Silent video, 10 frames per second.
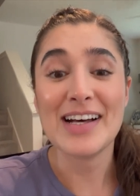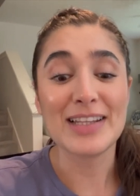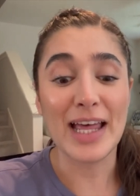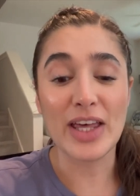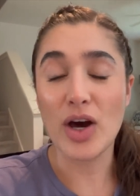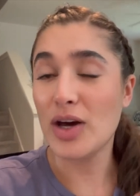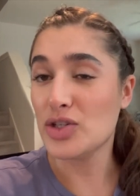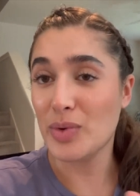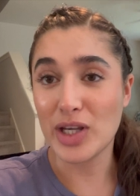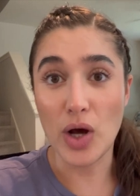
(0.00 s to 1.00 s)
like
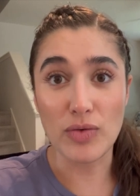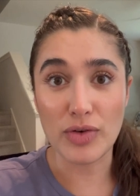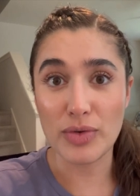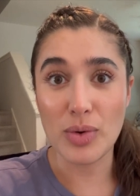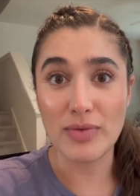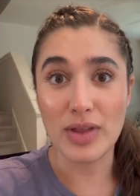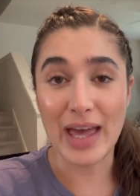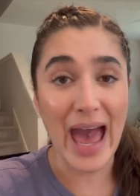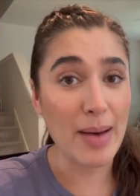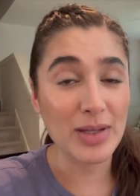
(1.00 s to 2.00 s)
doing an overview of the
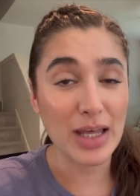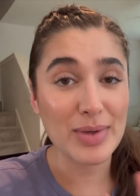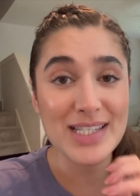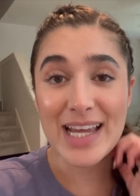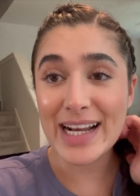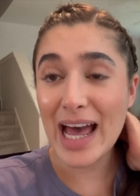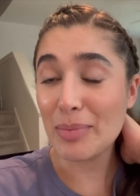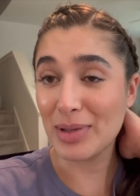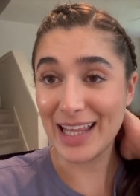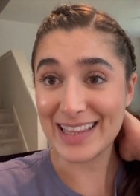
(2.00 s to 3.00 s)
cabin that we stayed at,
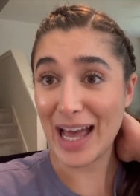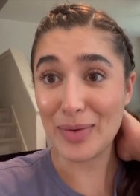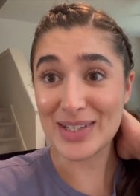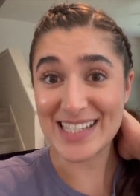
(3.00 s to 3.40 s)
but like that was